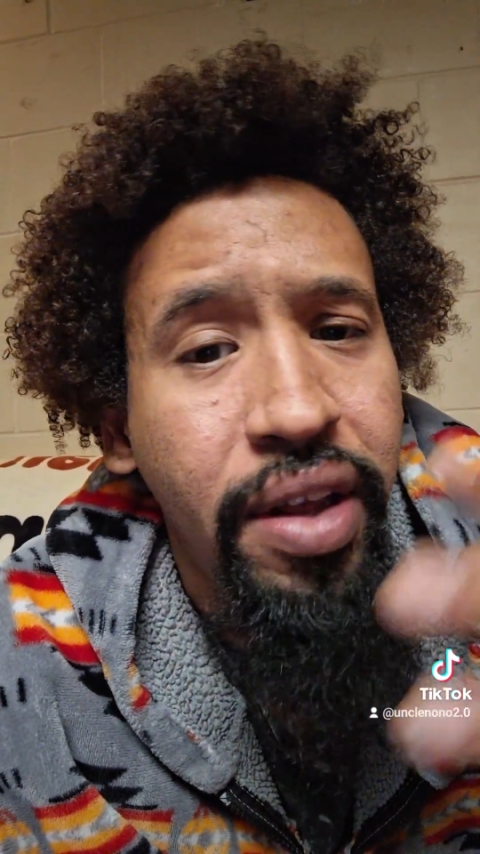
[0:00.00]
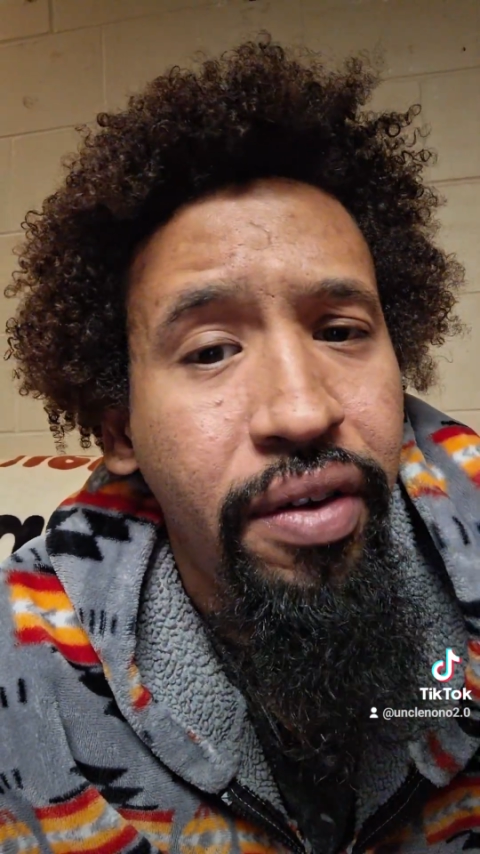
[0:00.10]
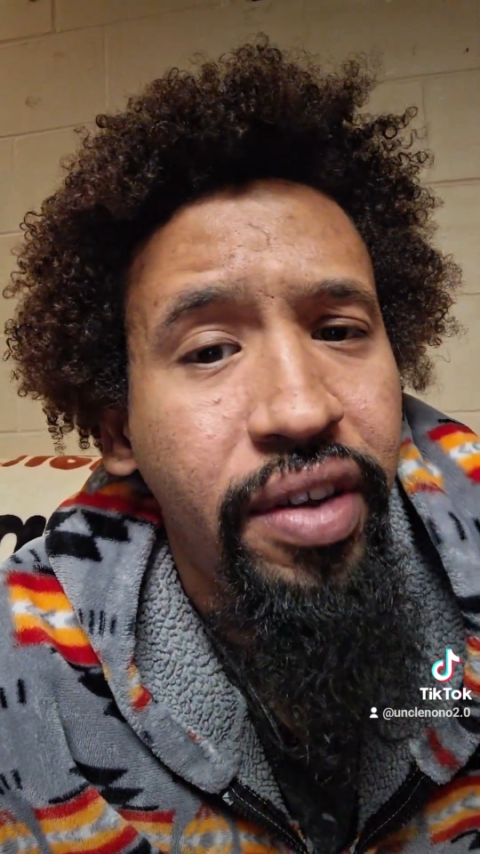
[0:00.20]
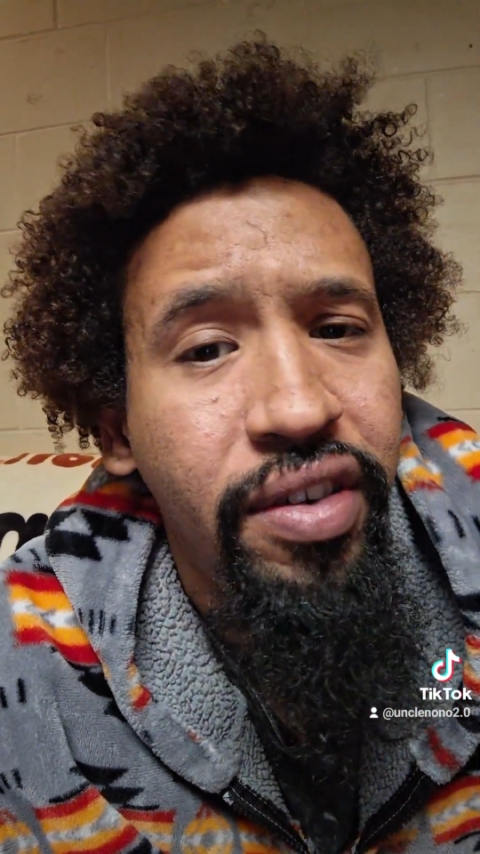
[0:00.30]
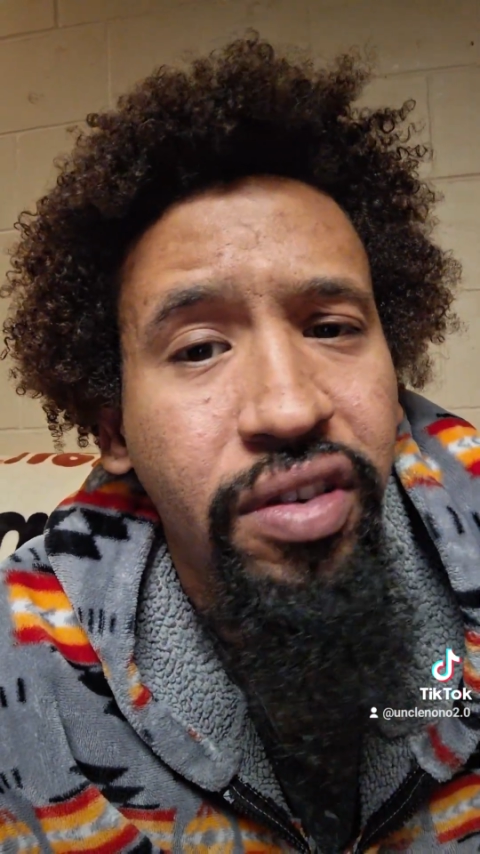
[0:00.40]
you
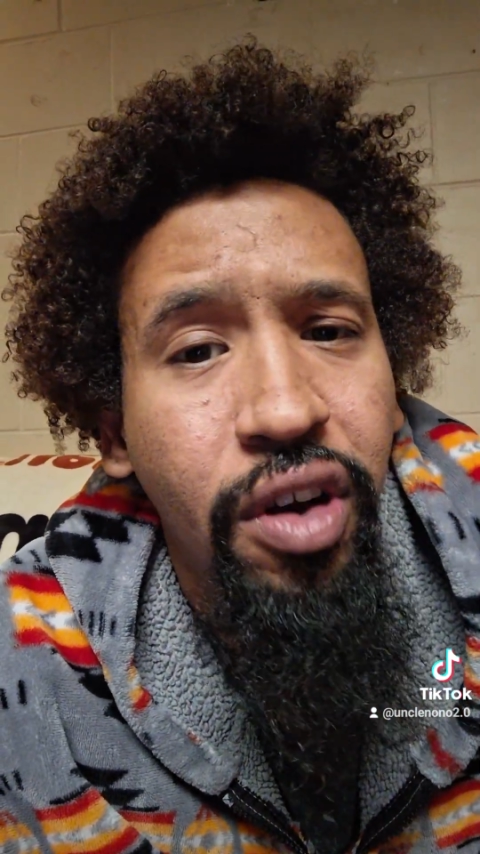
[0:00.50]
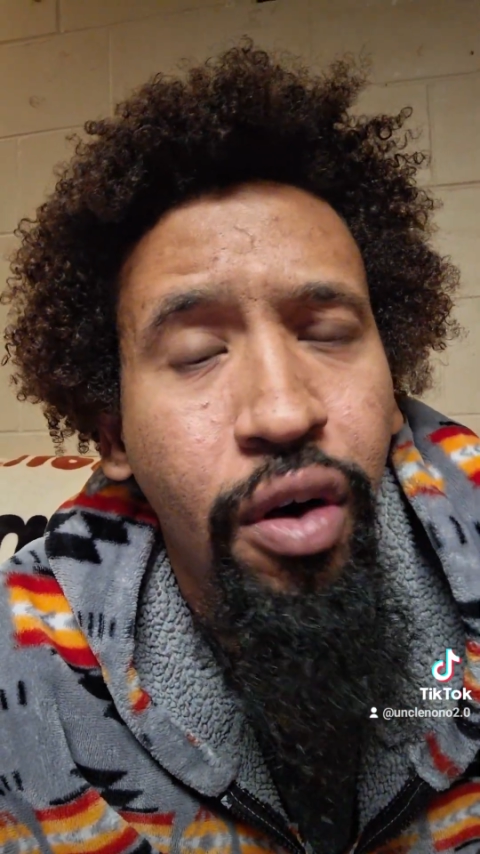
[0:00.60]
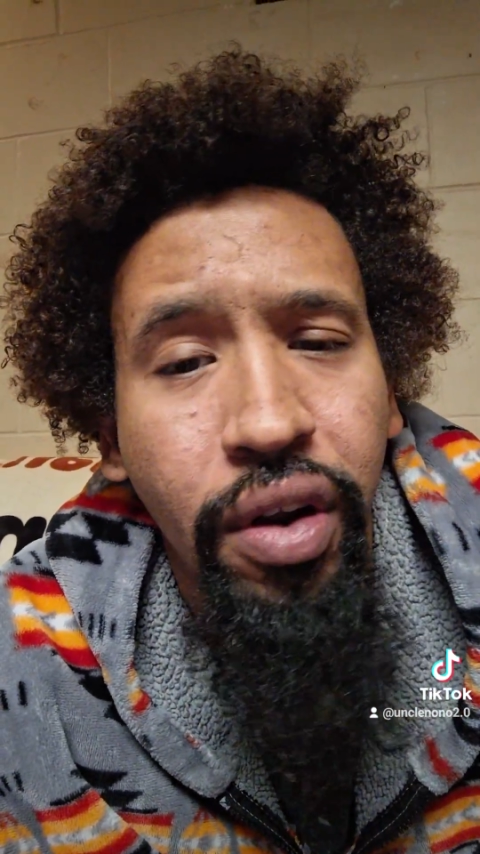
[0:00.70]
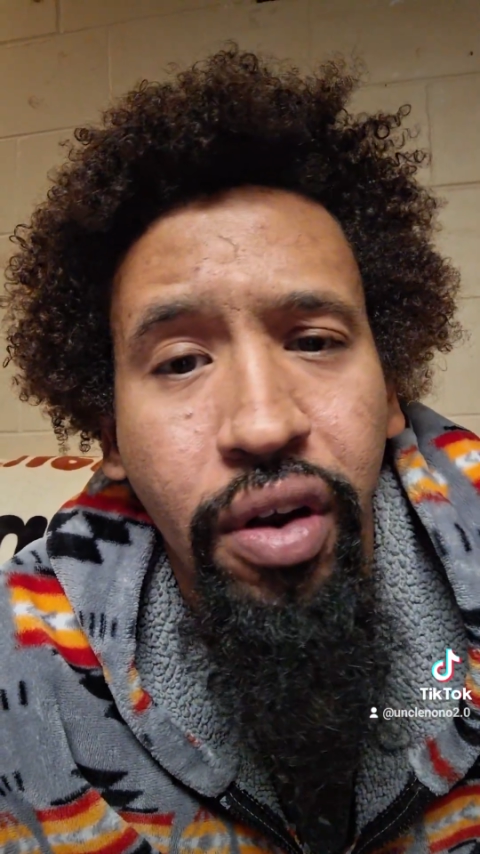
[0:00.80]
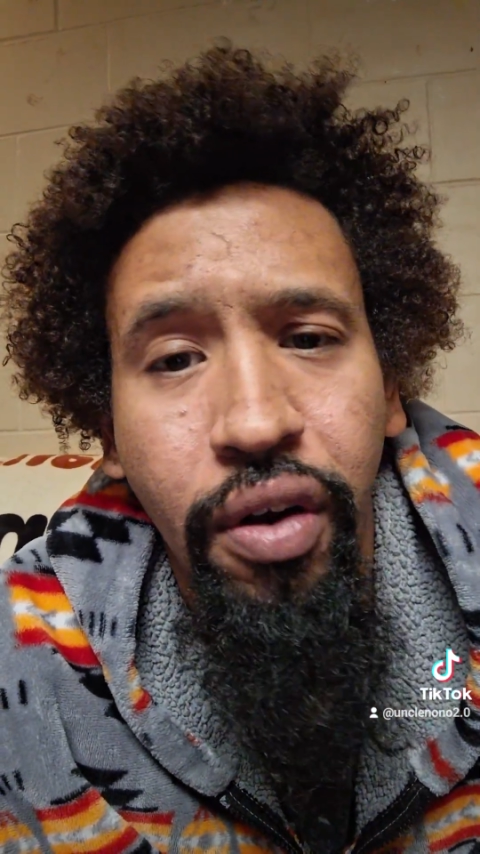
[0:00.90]
can just
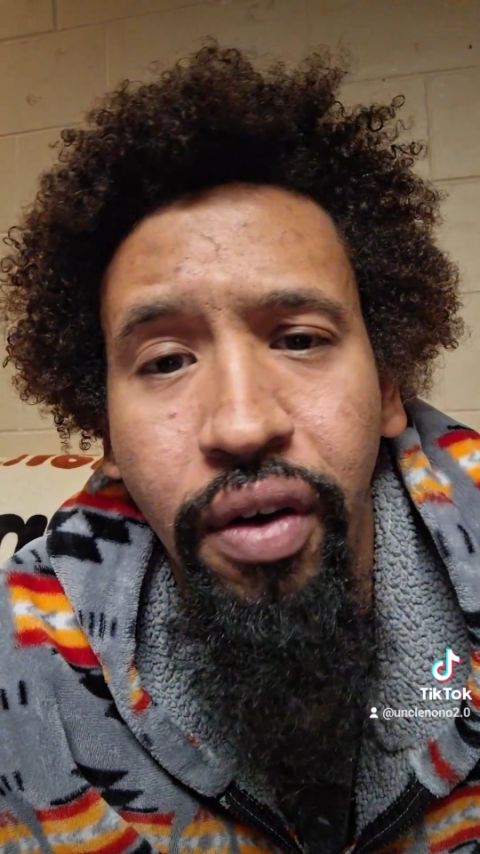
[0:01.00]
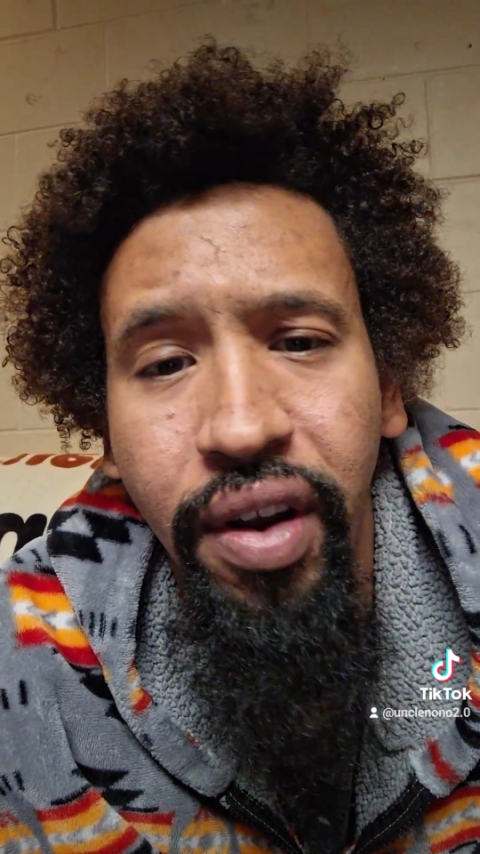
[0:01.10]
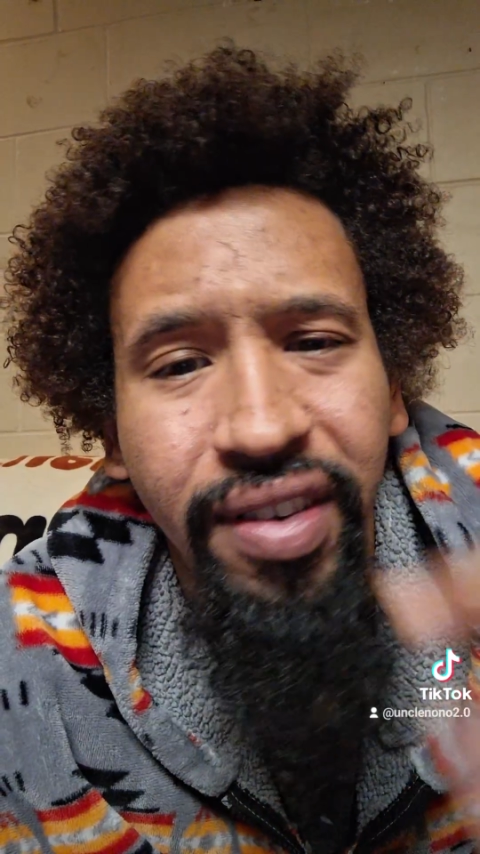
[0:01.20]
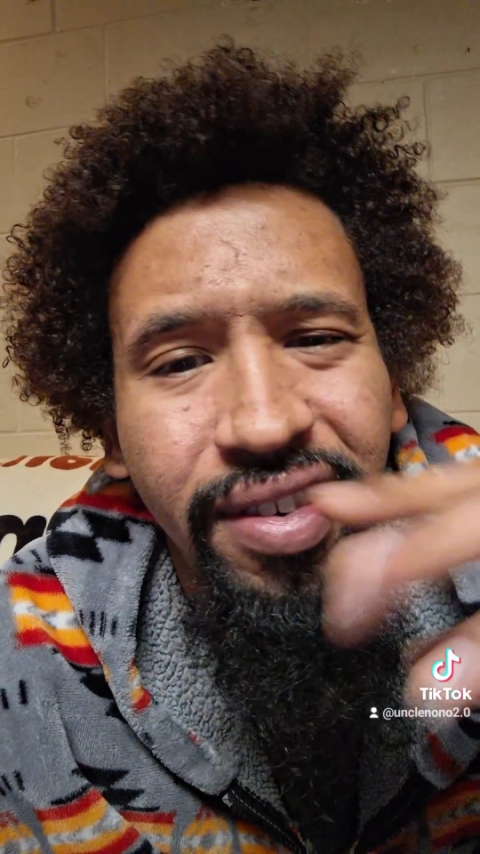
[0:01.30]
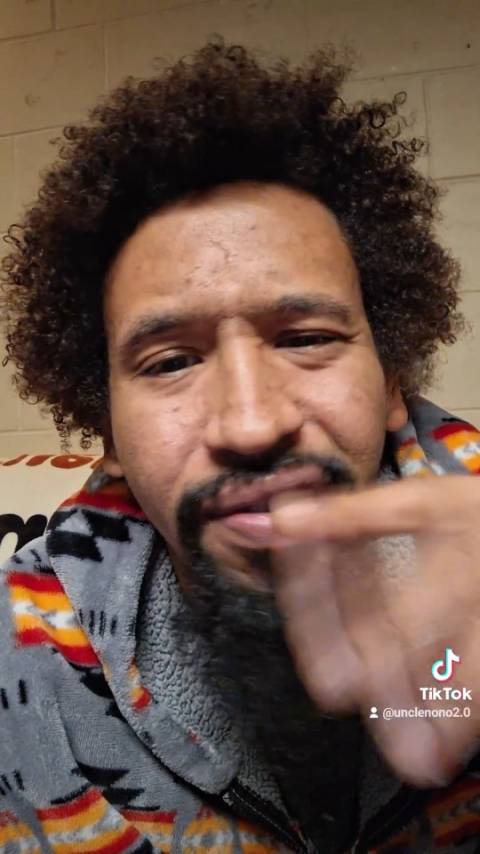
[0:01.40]
go into court
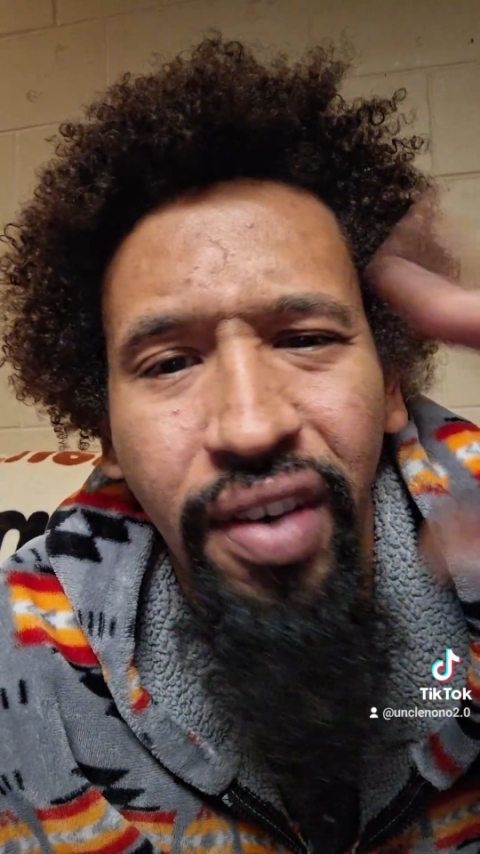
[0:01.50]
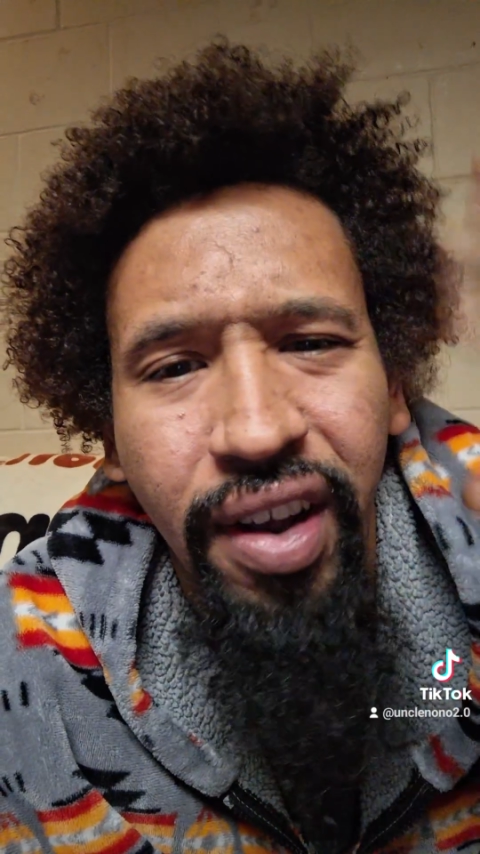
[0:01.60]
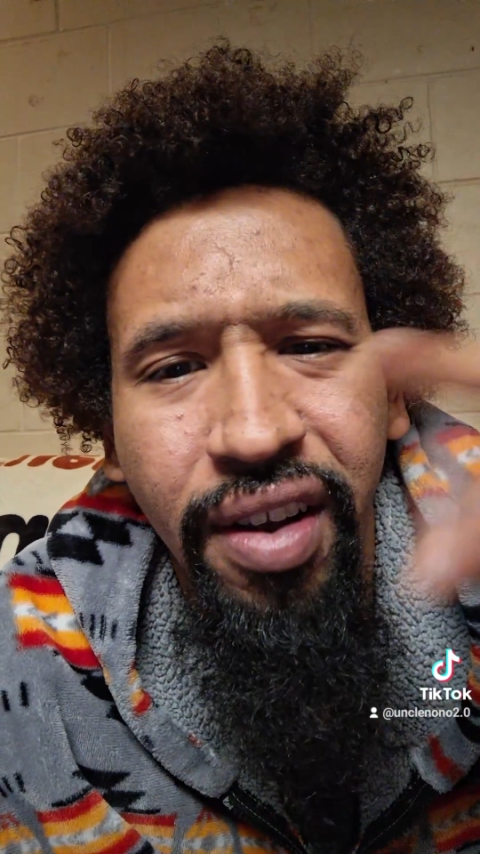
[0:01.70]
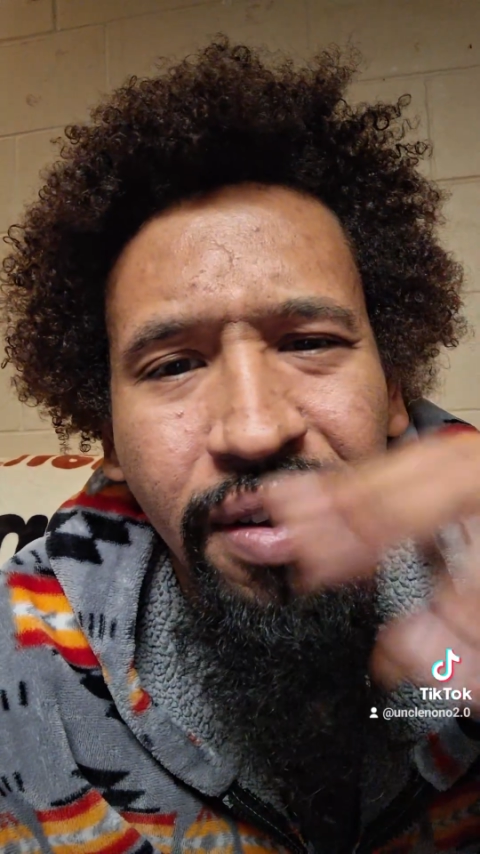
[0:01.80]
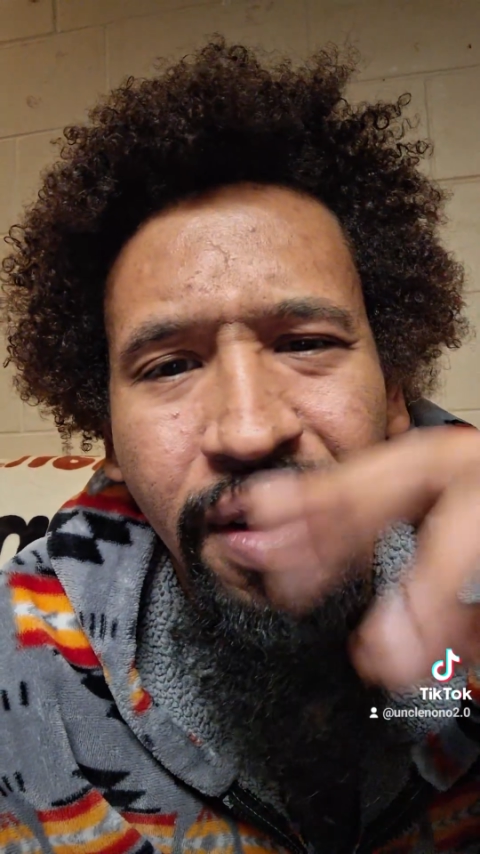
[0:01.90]
and just
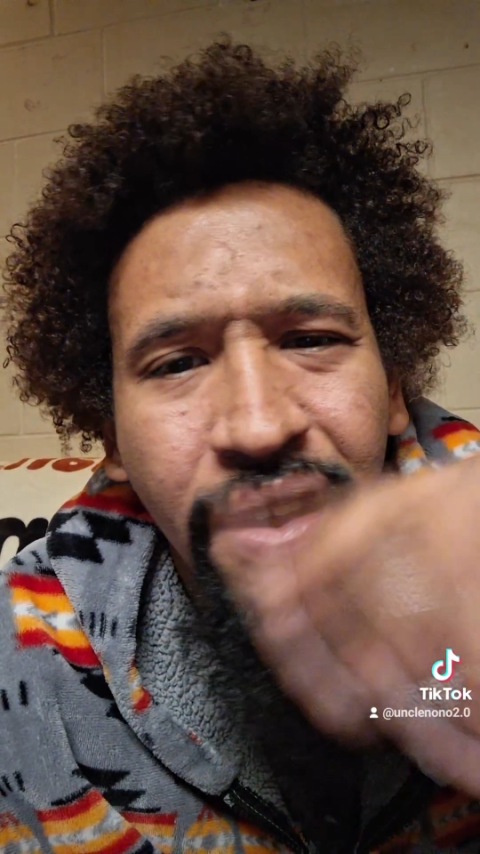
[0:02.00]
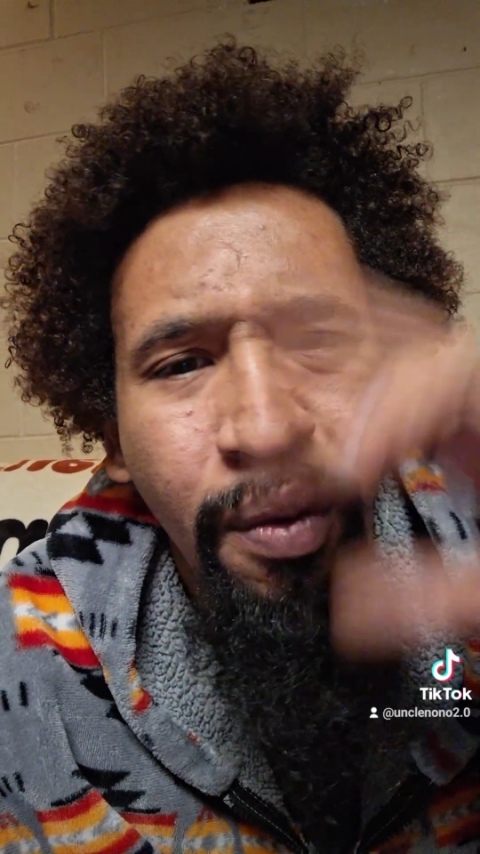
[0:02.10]
fucking